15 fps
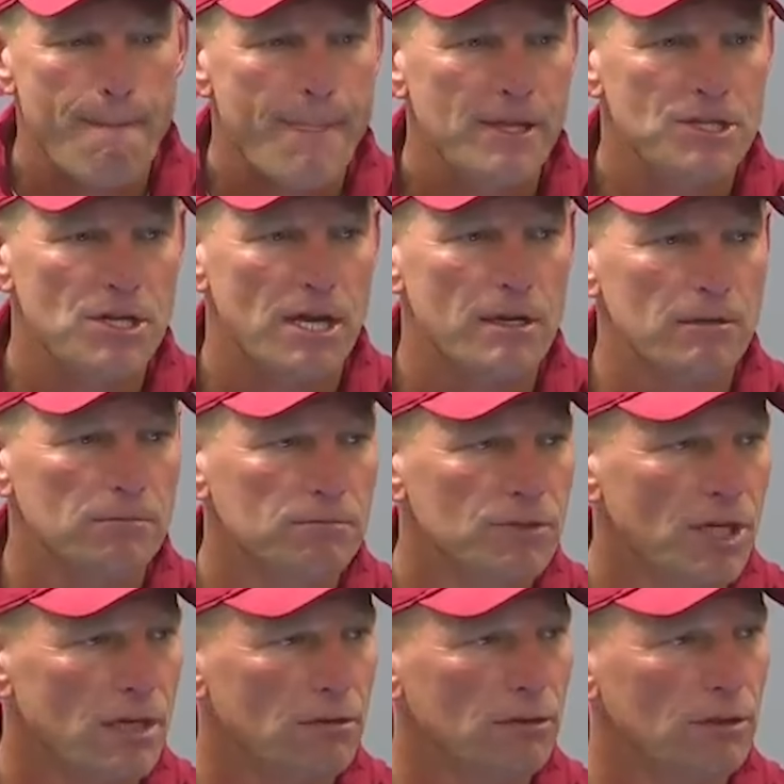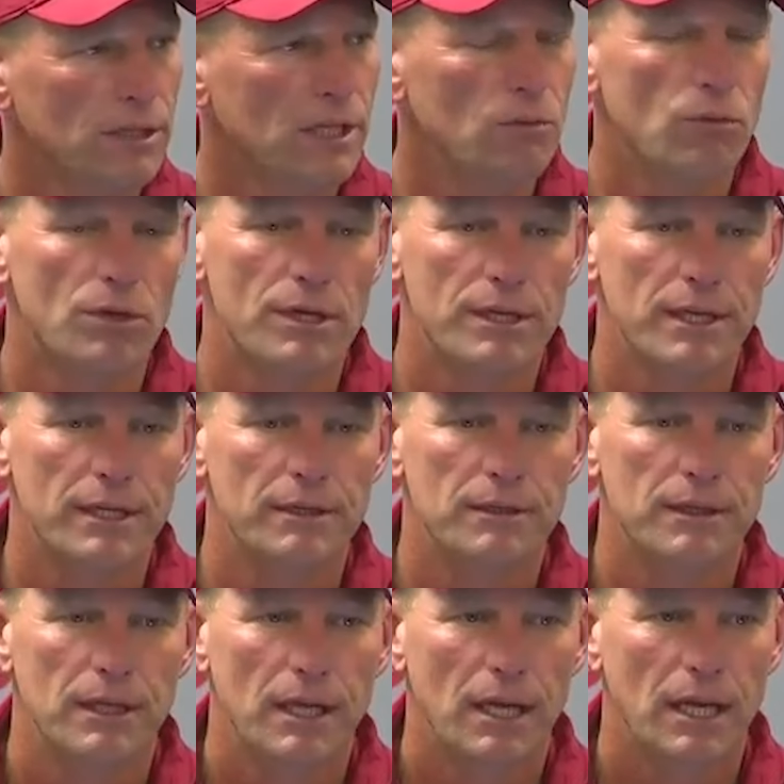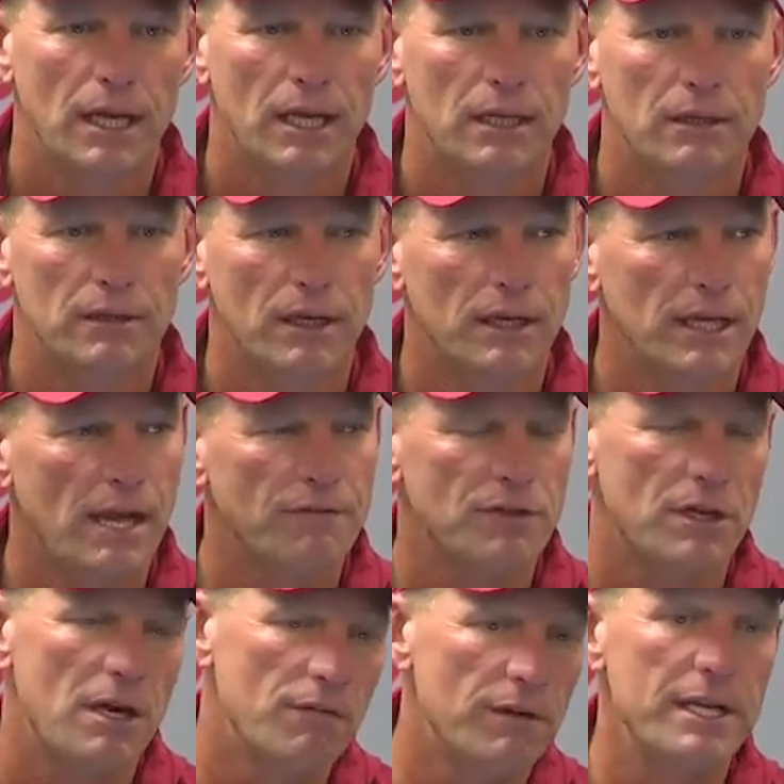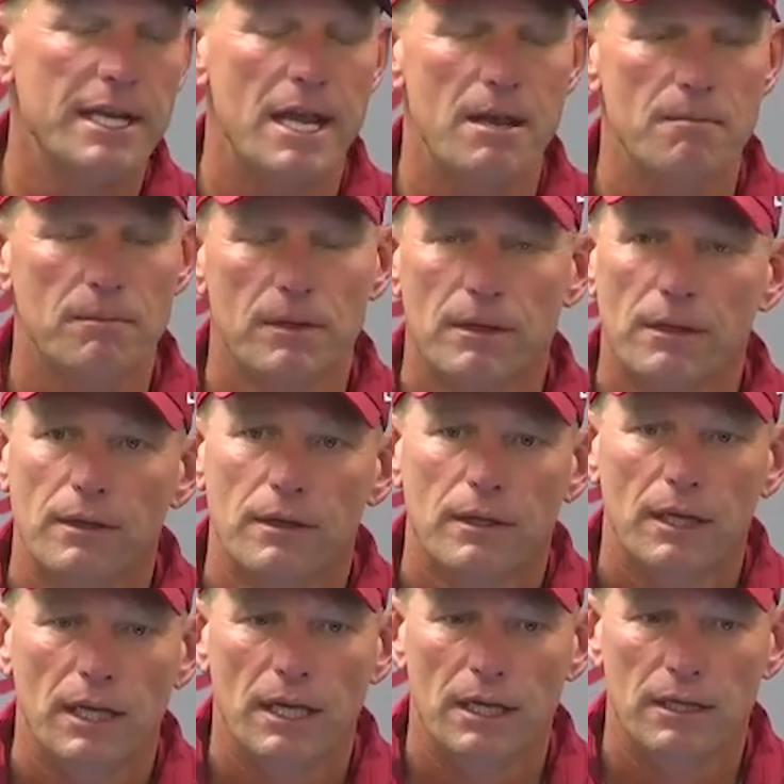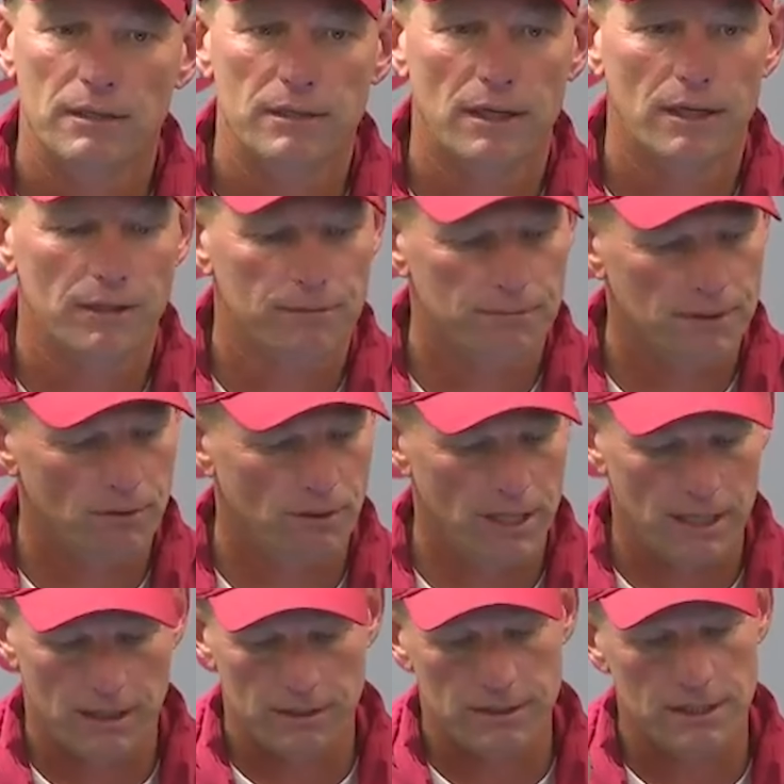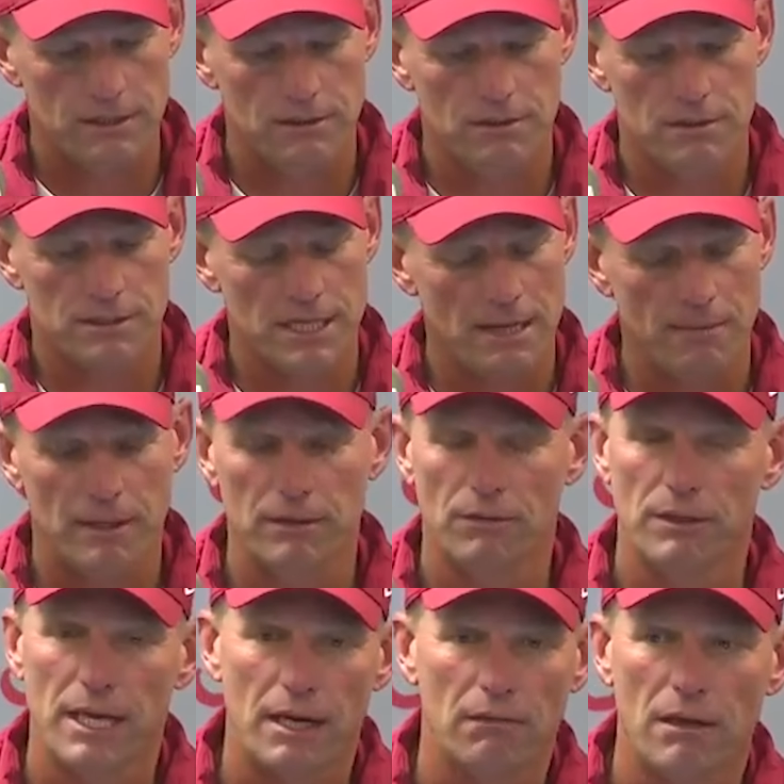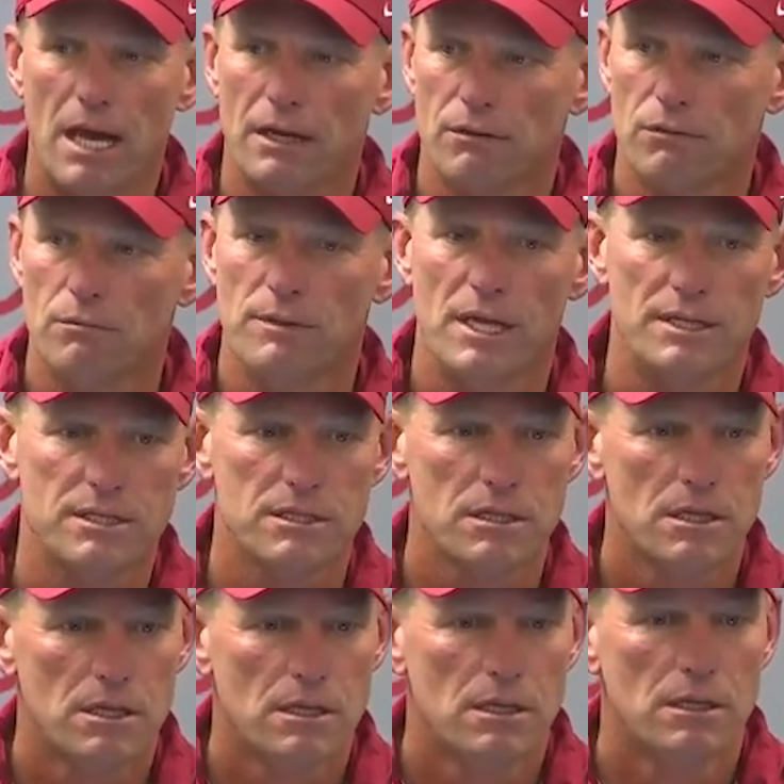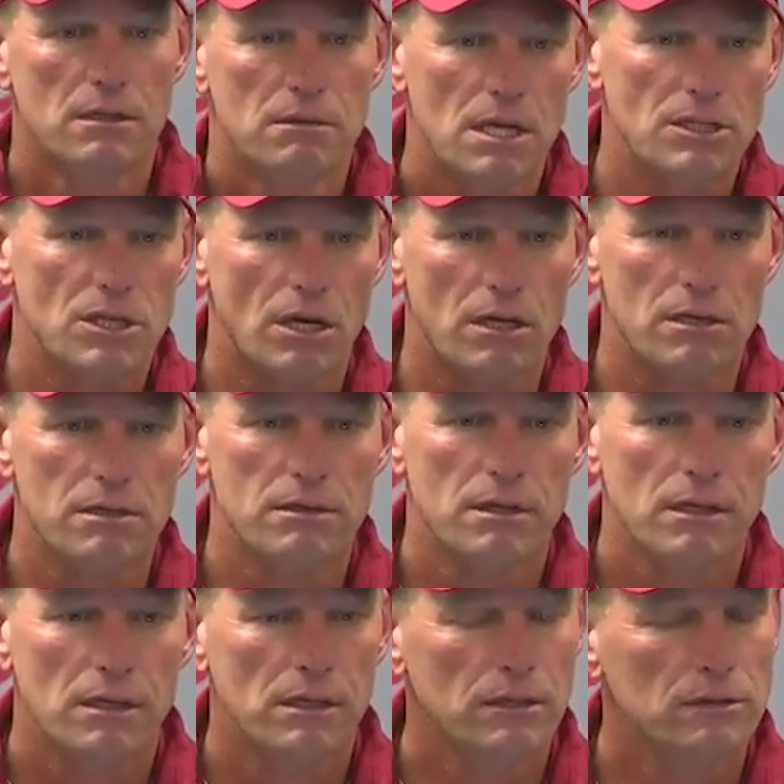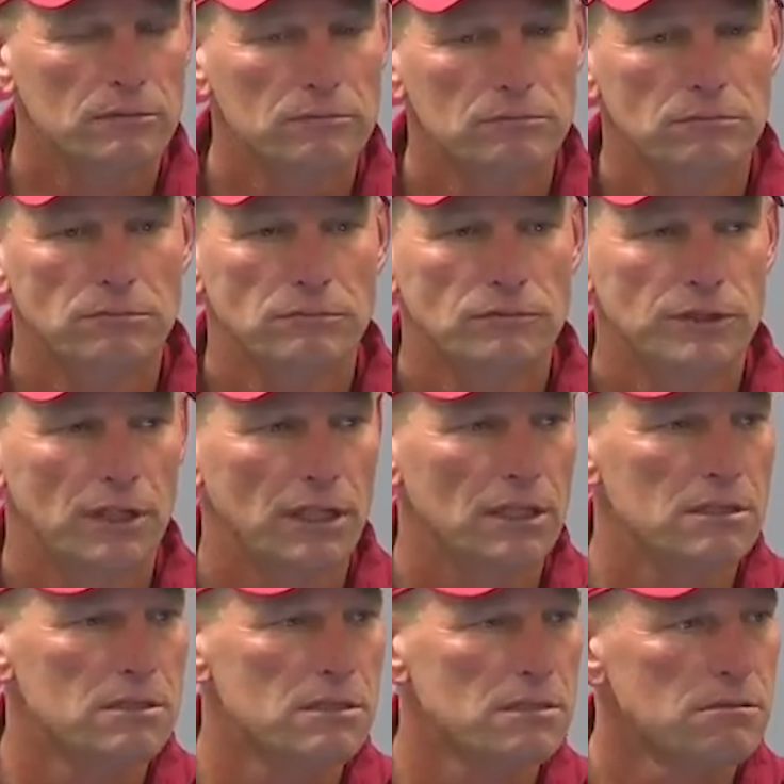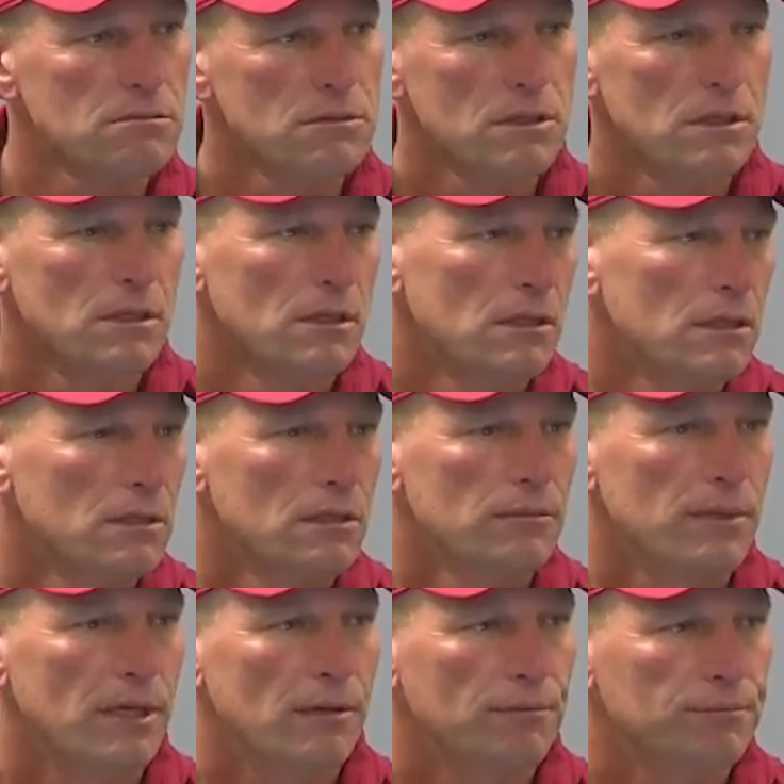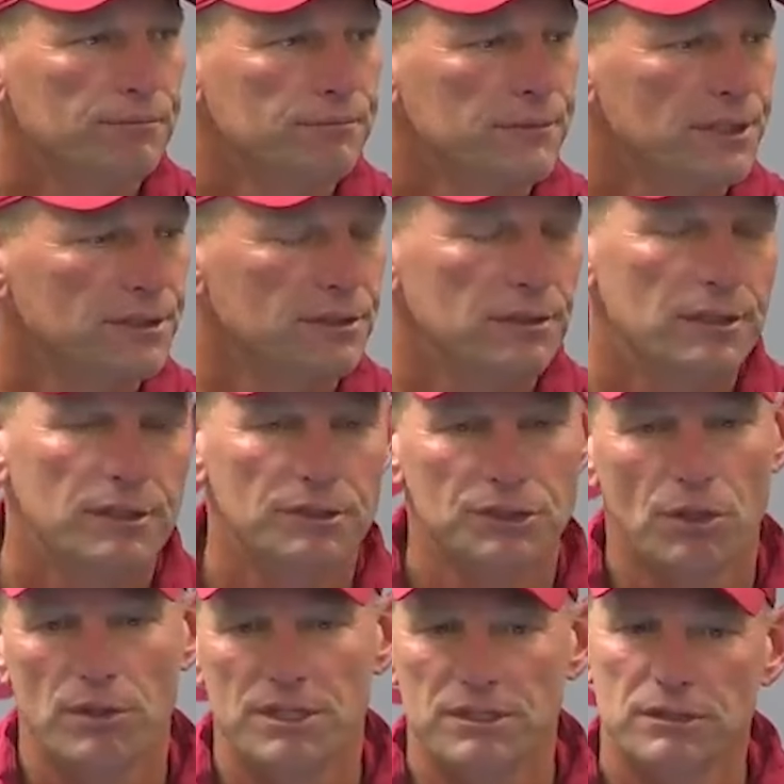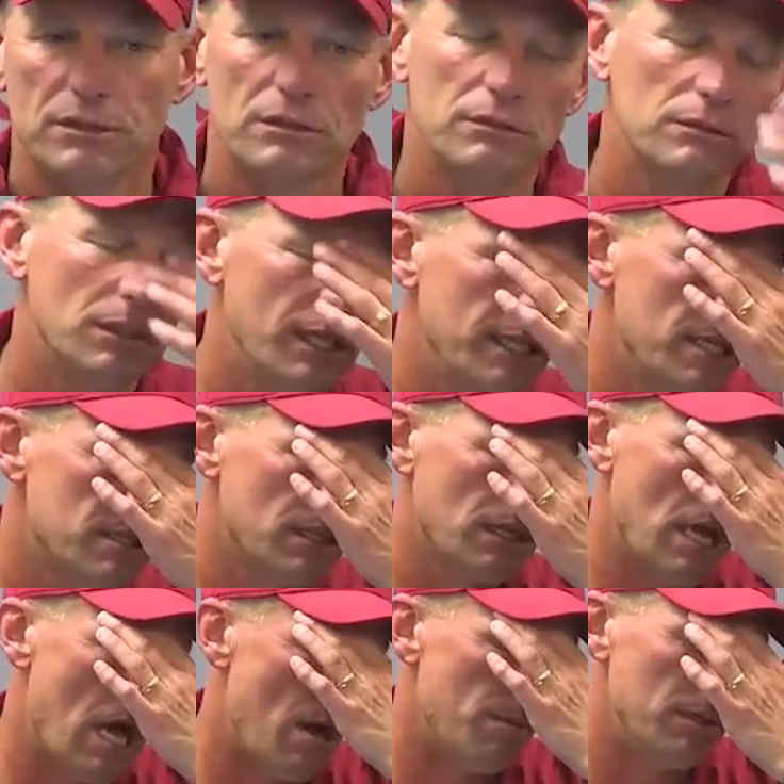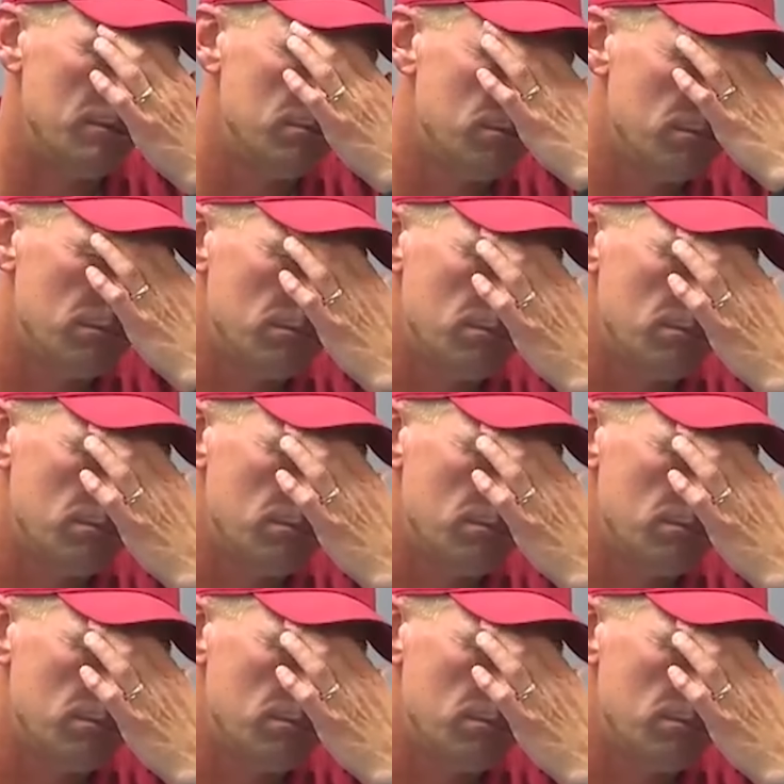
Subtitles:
you try to look inward and after every game. And, you know, we got to continue to do the same. I know we got a locker room that's hurting. Feel like it's, you know, there's always, I guess, a common